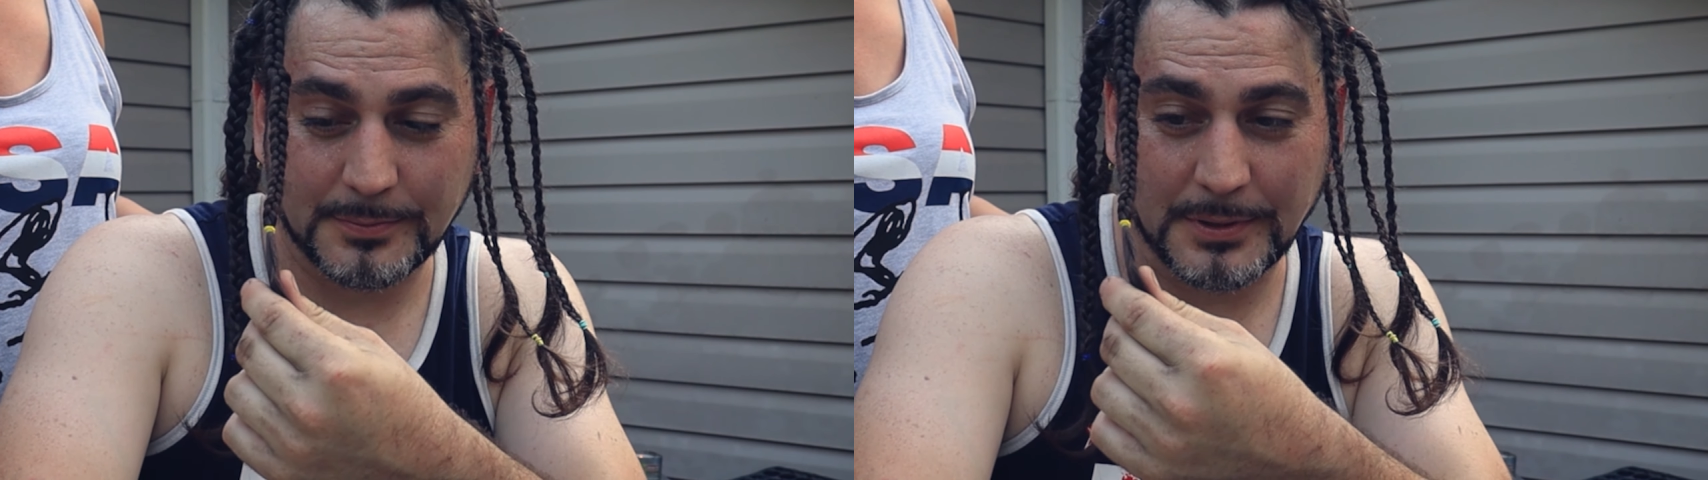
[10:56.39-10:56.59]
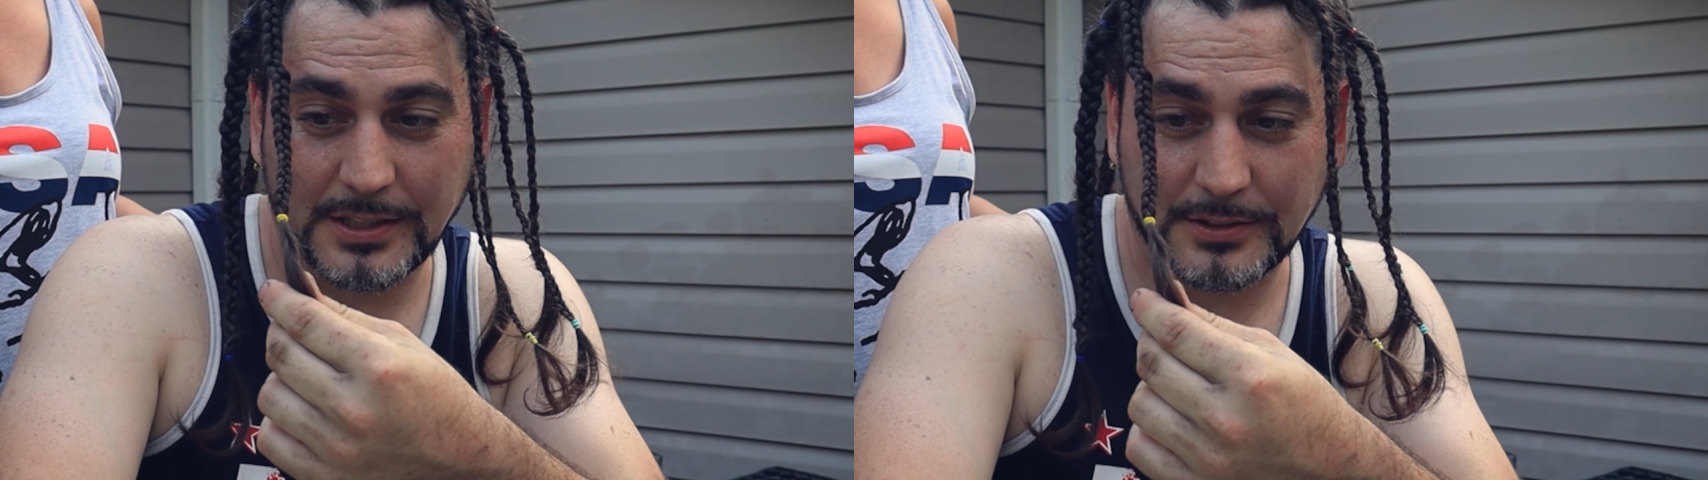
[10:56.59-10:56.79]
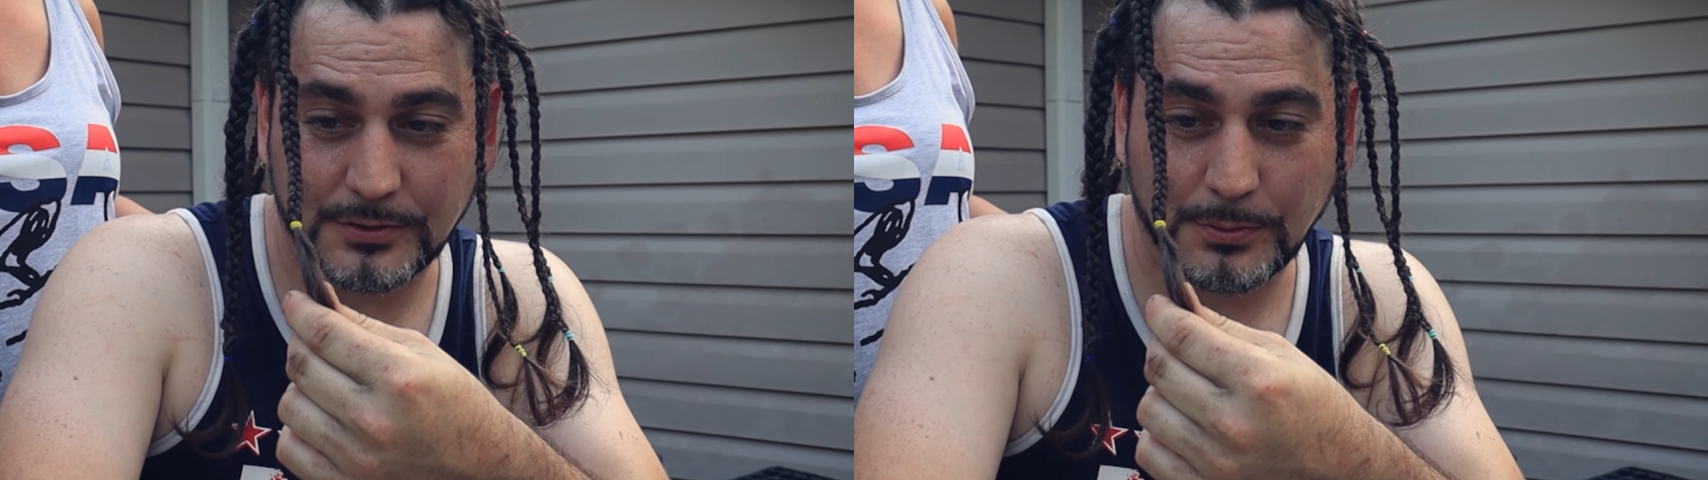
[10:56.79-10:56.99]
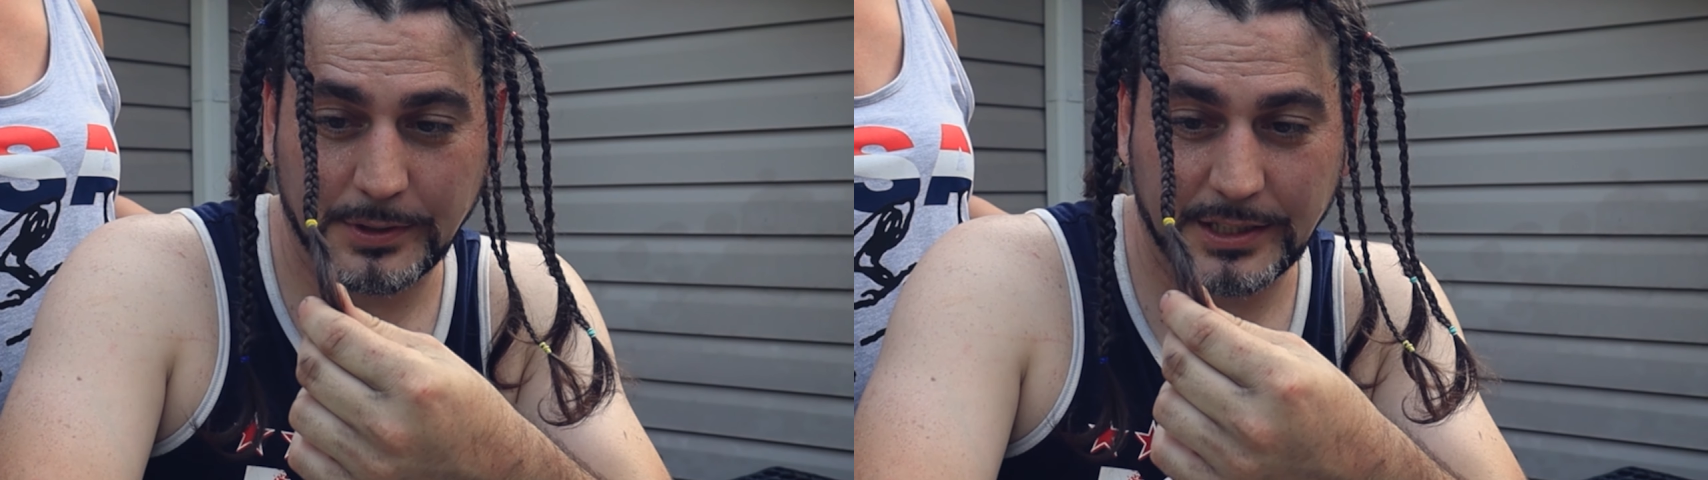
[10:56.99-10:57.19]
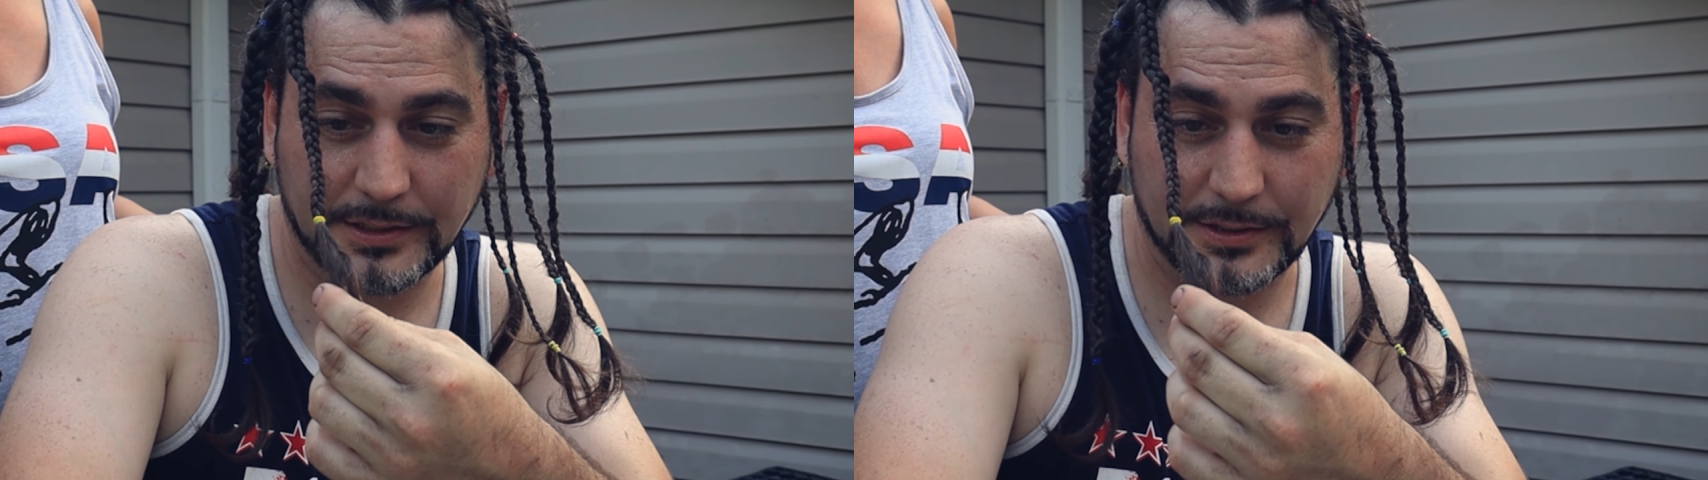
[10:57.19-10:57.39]
but it is
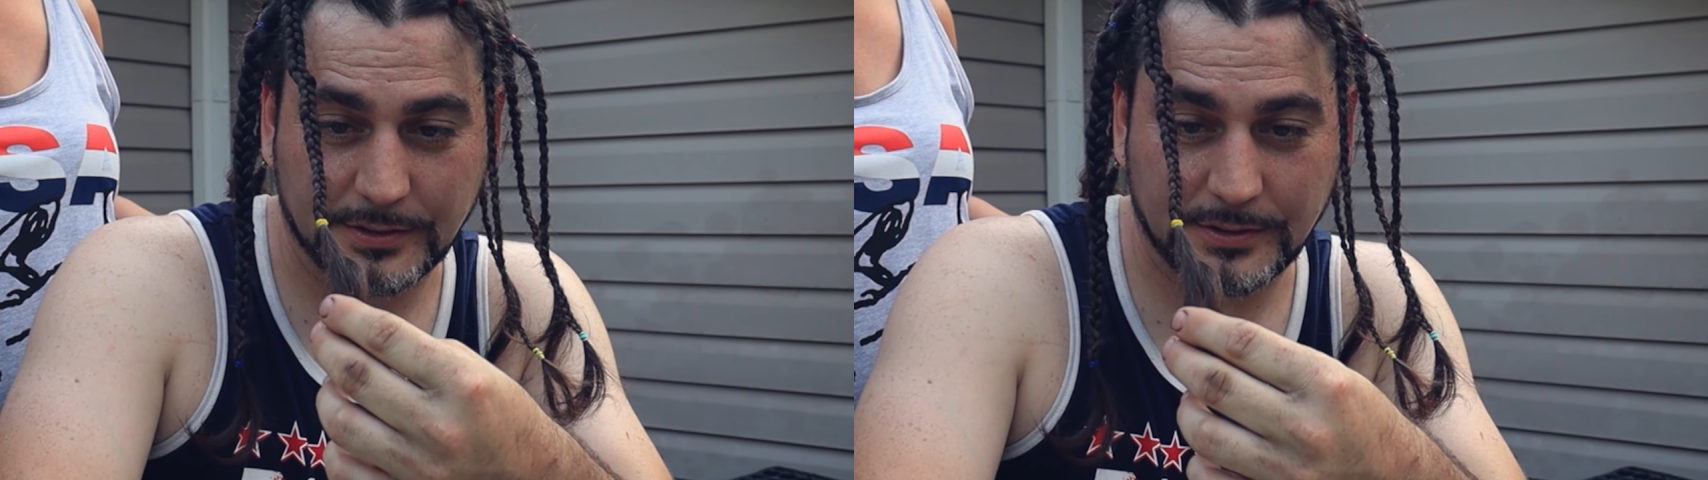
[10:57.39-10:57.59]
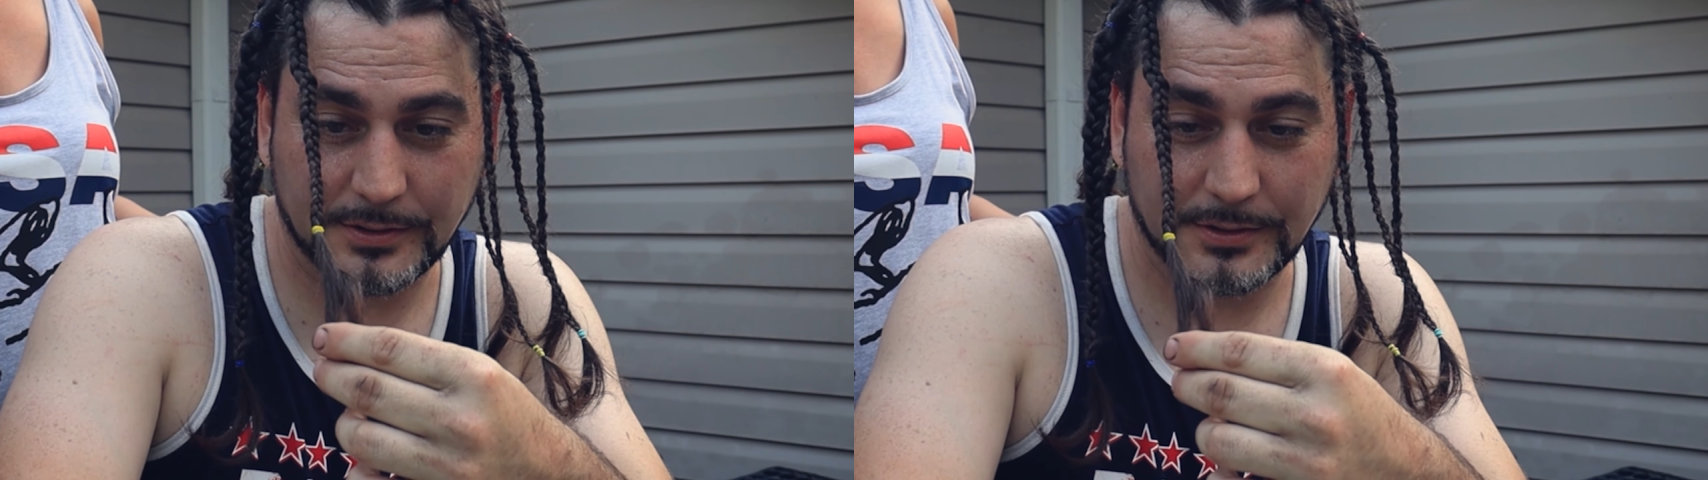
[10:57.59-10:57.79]
twenty inches.